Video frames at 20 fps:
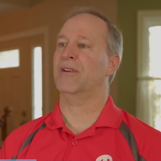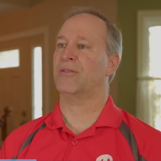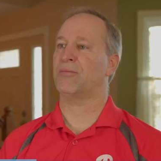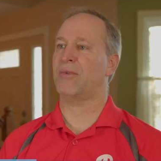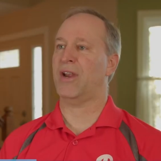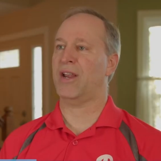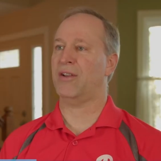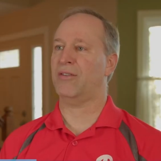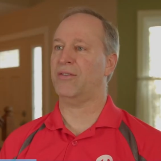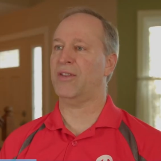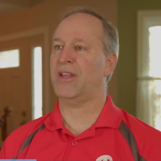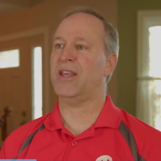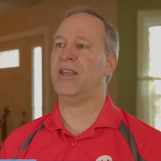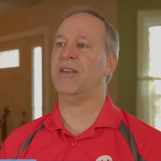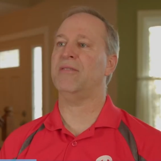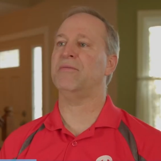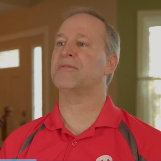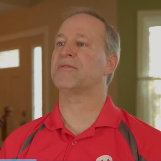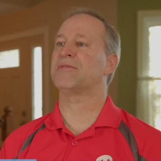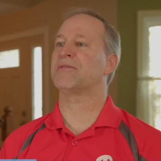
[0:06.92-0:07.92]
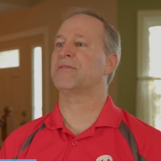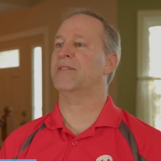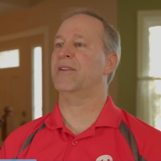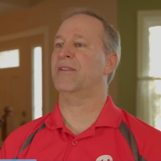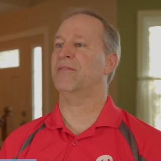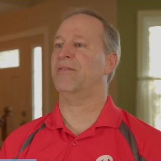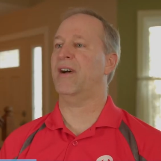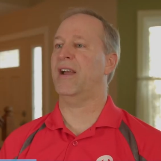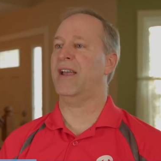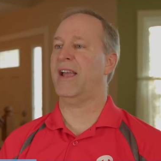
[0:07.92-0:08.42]
rake leaves,
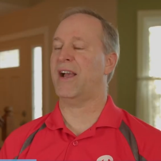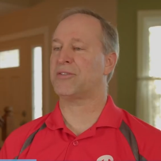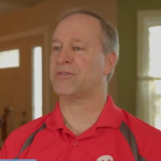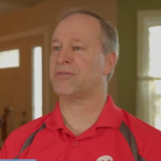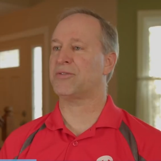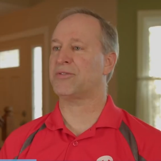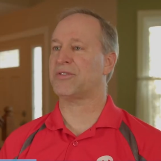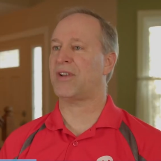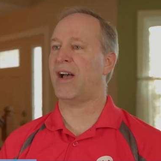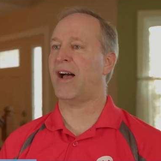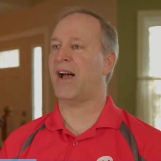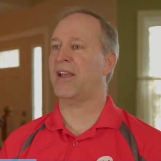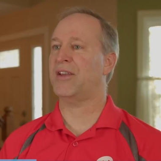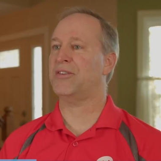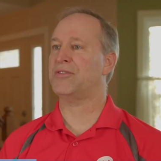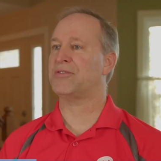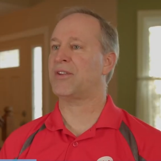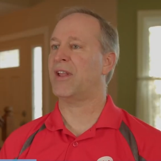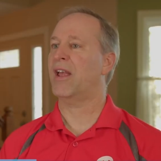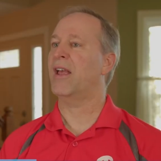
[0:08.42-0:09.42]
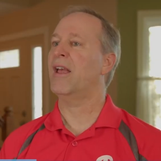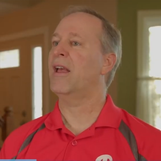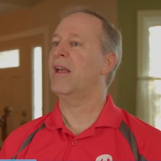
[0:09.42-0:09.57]
if I exercised,